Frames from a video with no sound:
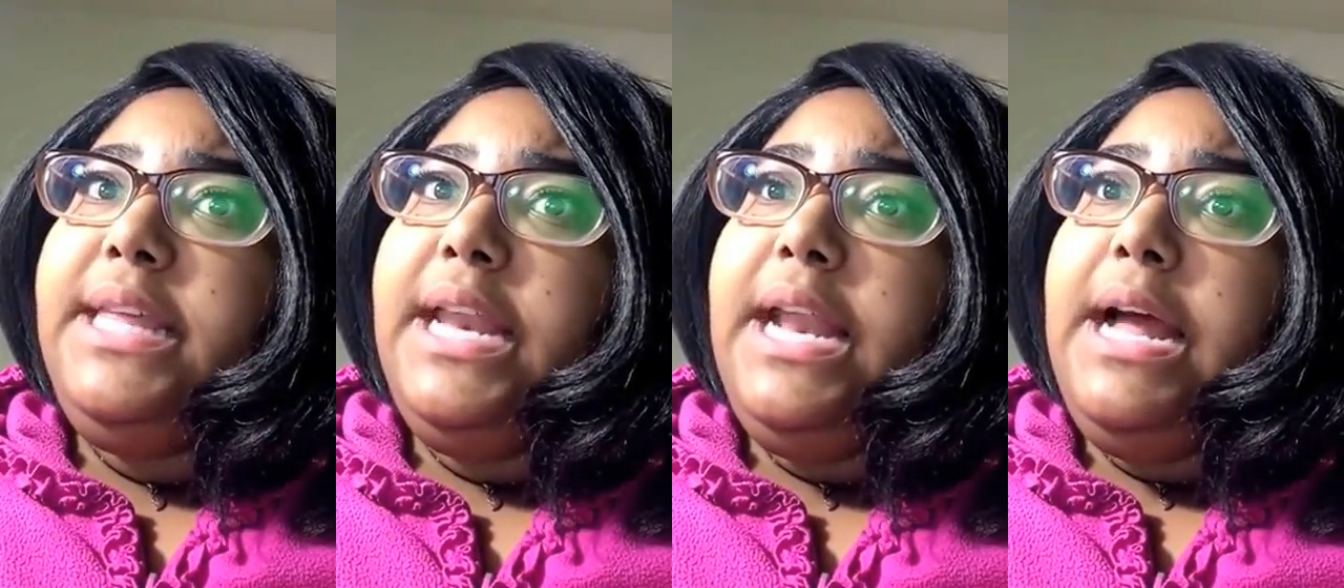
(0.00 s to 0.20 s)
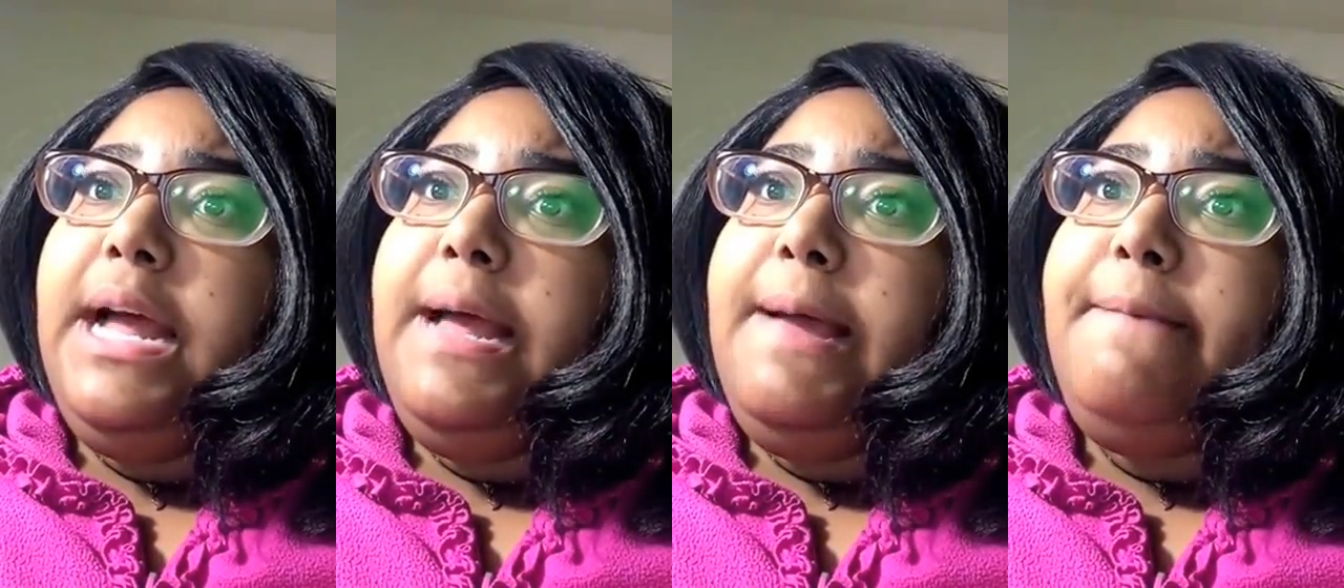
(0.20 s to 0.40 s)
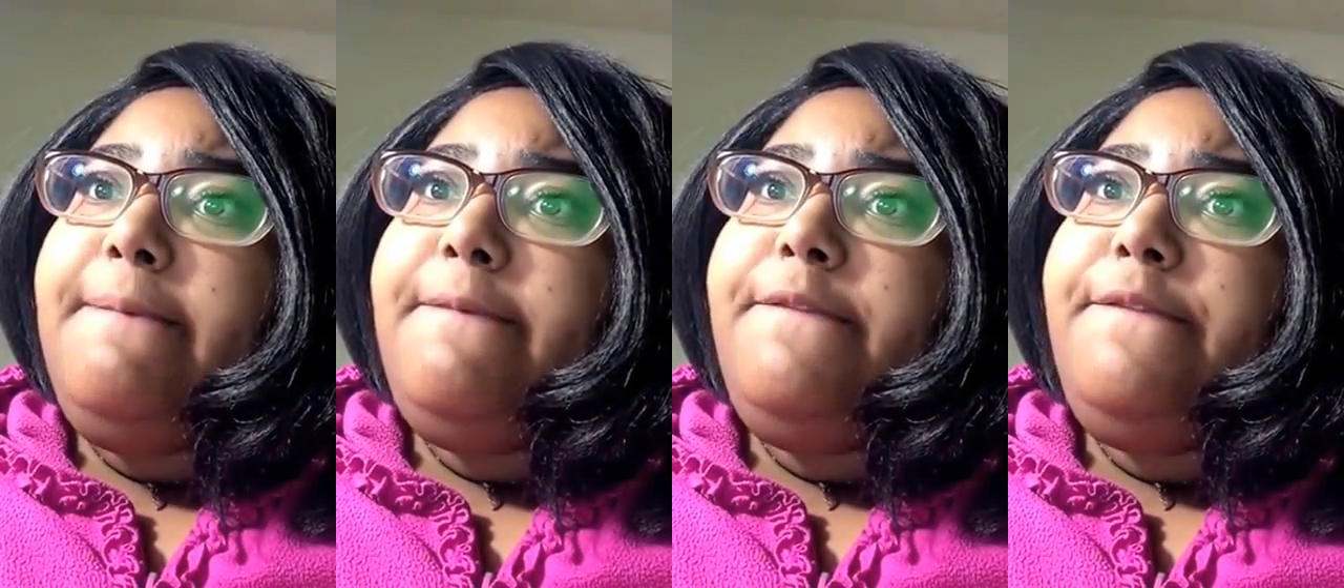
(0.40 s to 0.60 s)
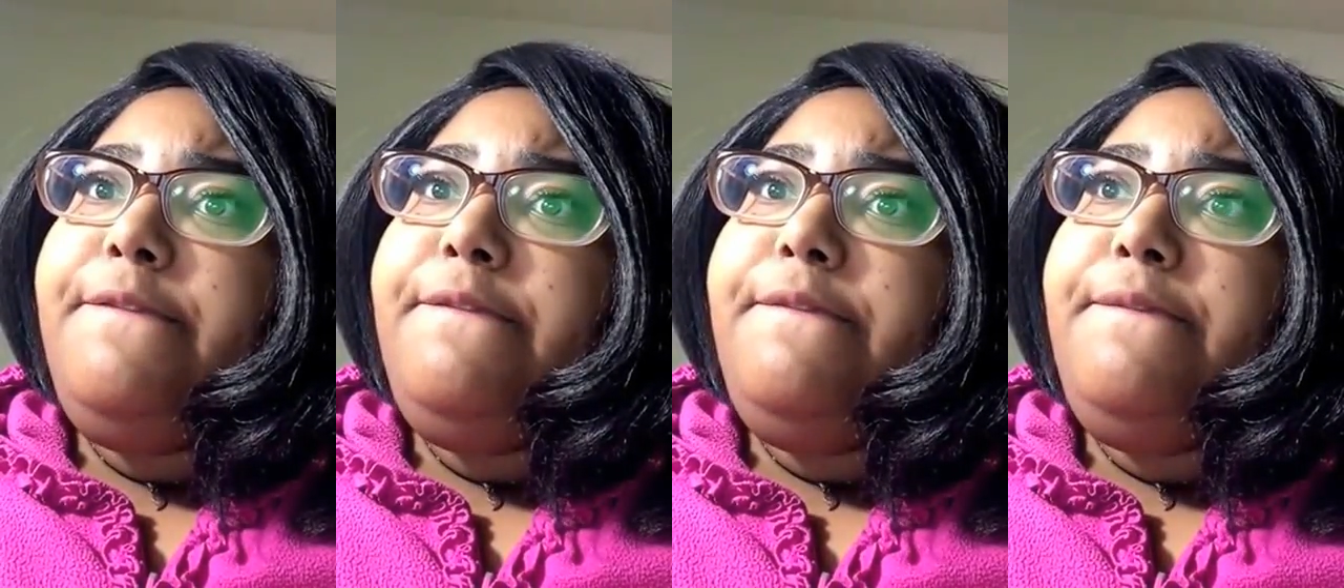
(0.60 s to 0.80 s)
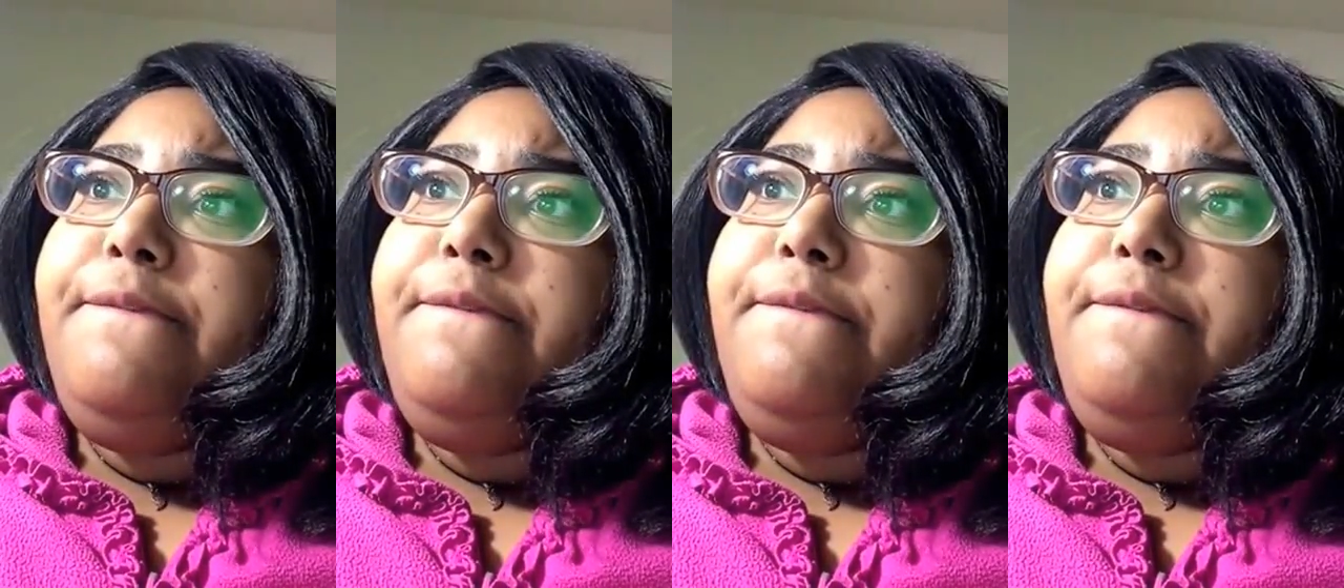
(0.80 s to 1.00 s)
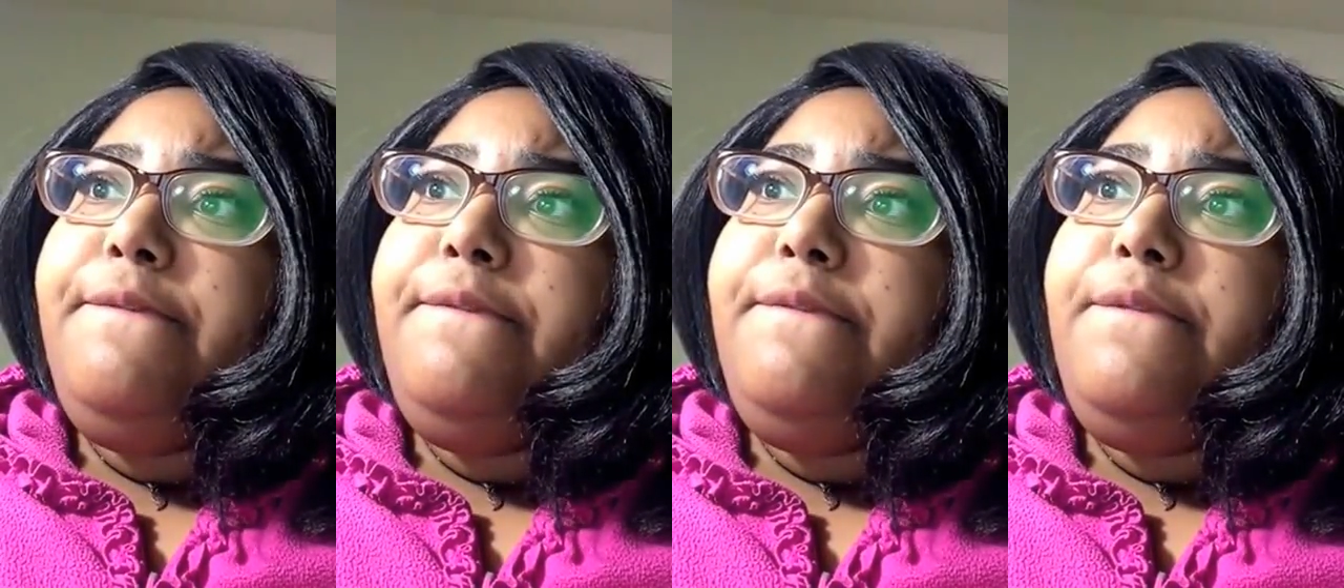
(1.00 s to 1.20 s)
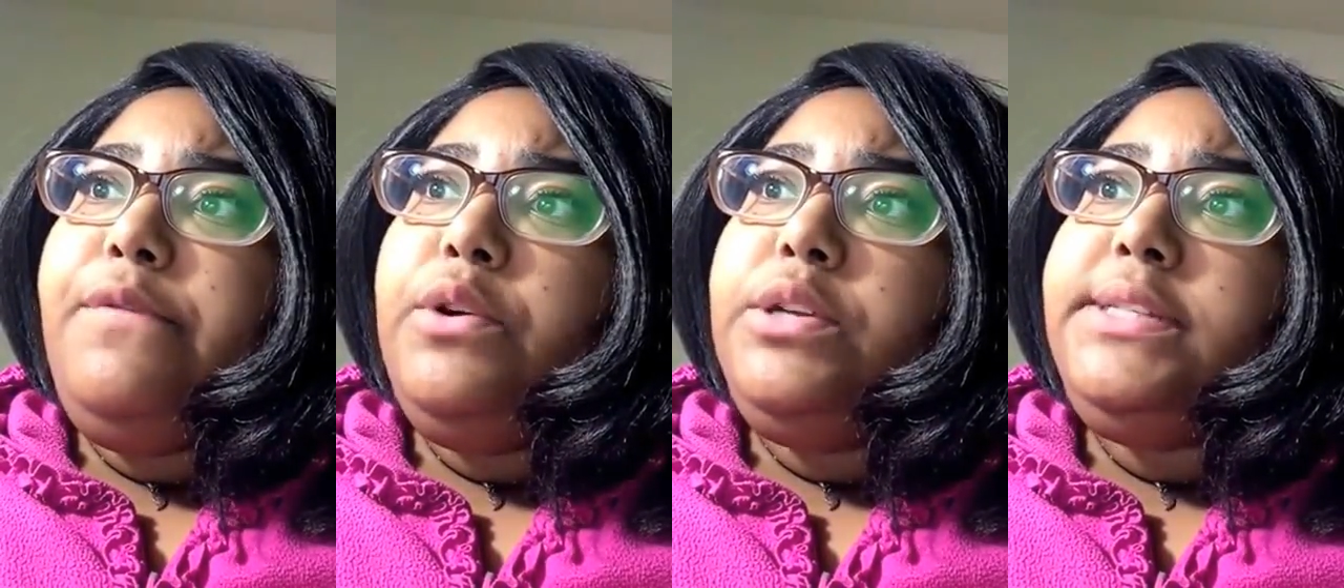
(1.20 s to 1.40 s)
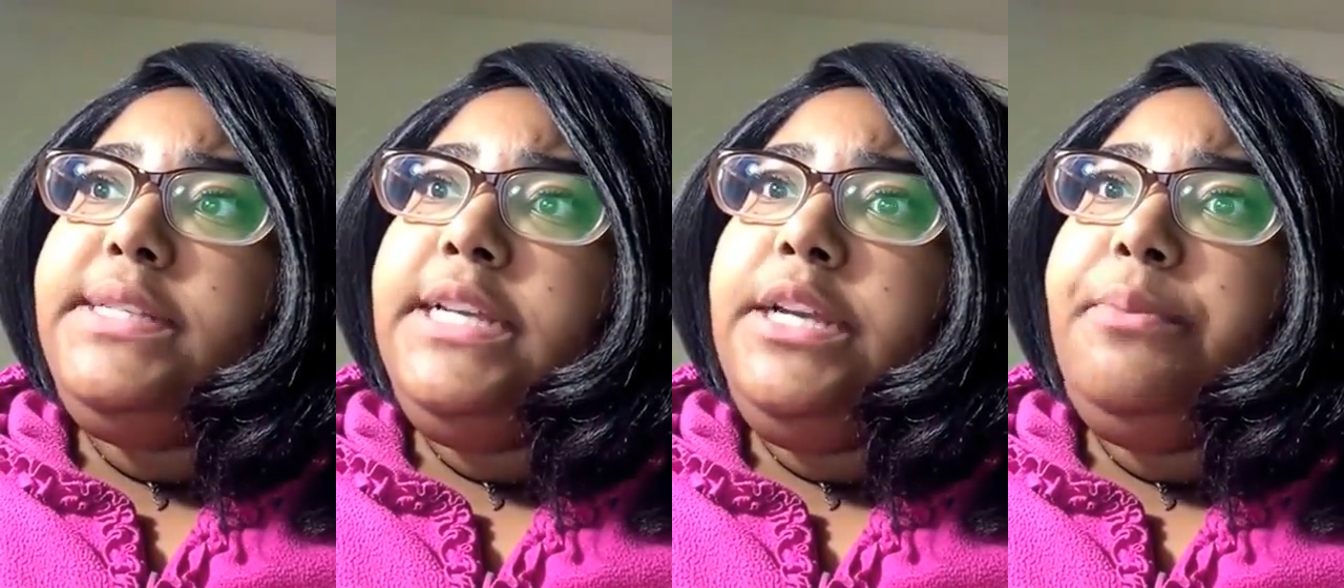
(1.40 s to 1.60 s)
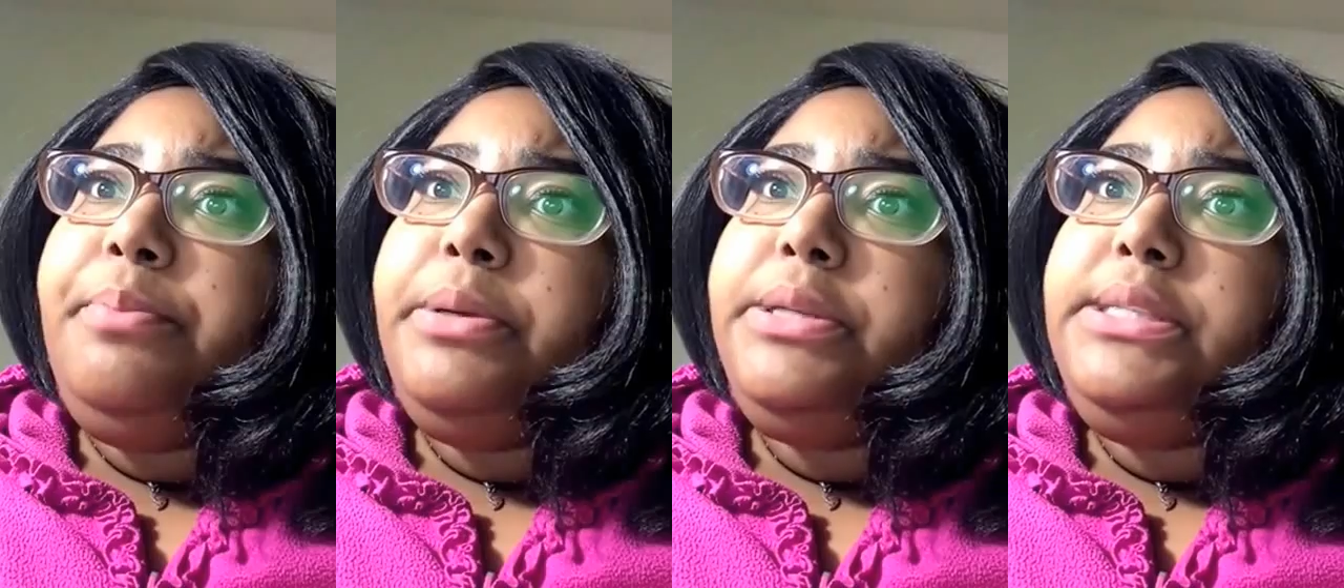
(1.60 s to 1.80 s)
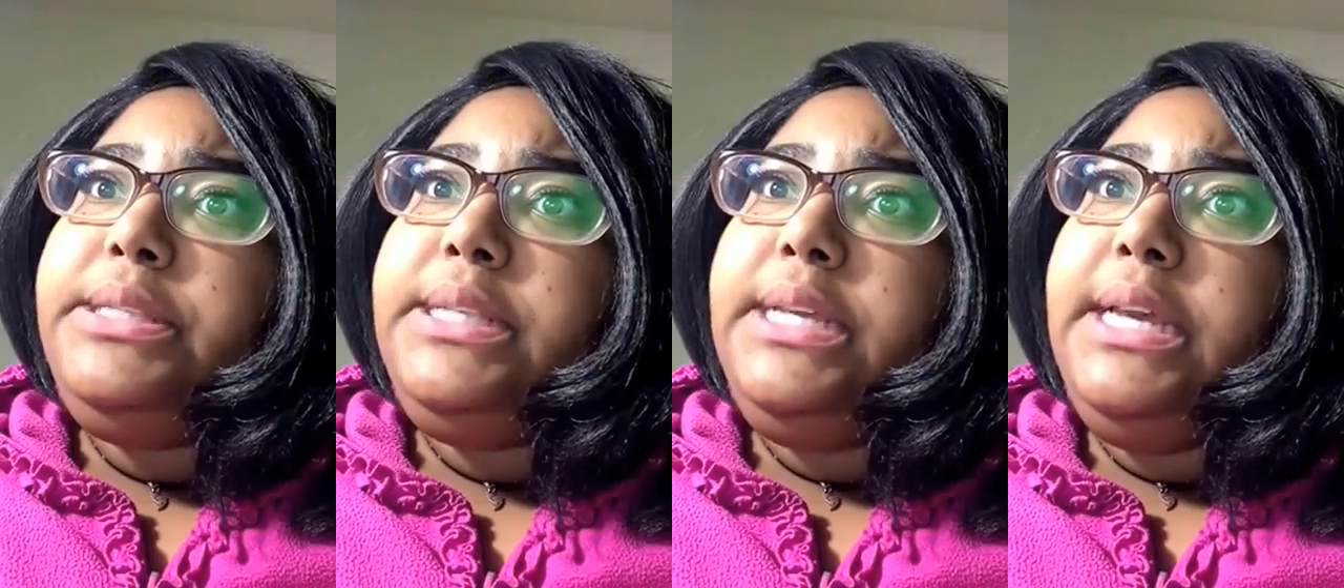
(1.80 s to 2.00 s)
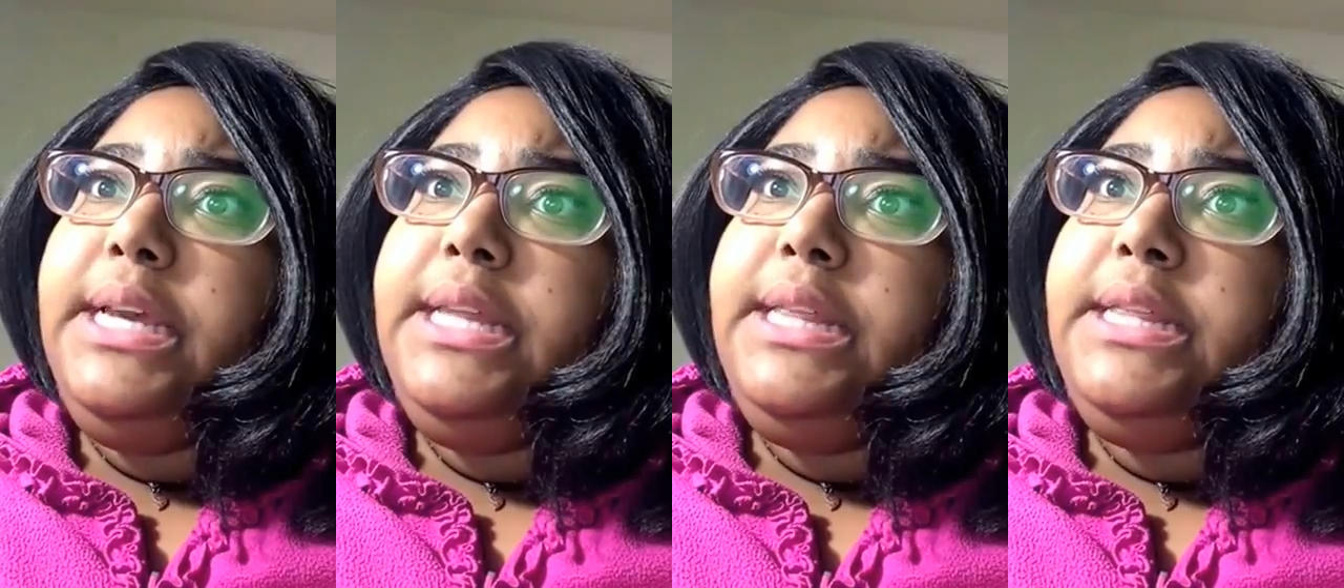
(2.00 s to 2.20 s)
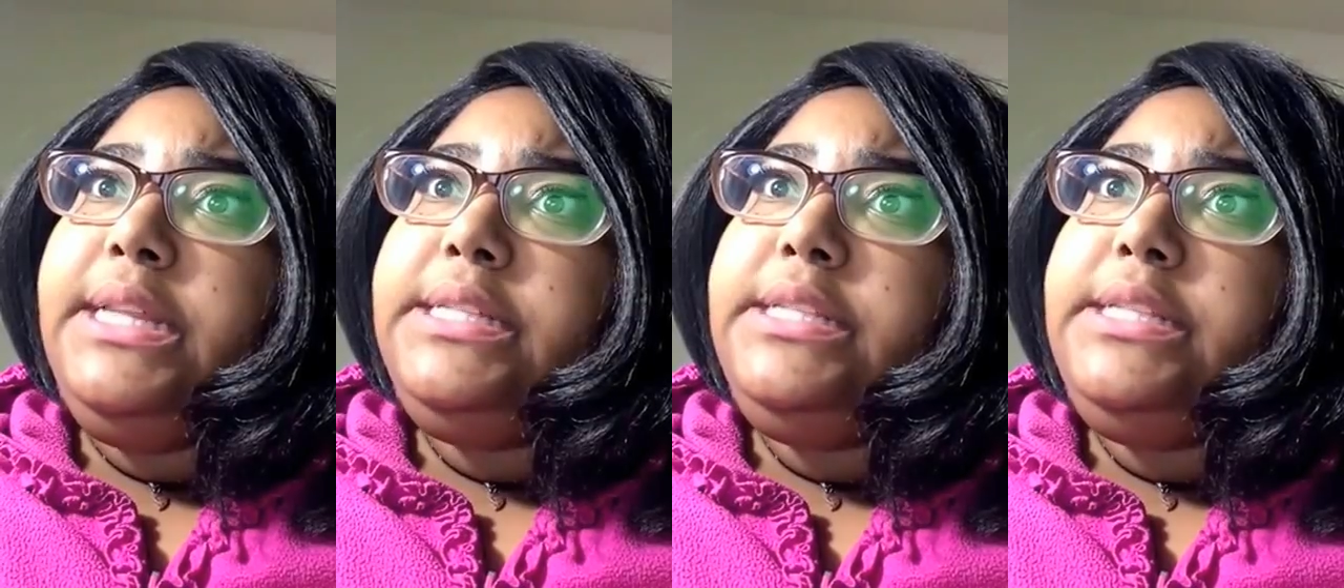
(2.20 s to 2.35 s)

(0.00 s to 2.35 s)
that I'm 14%.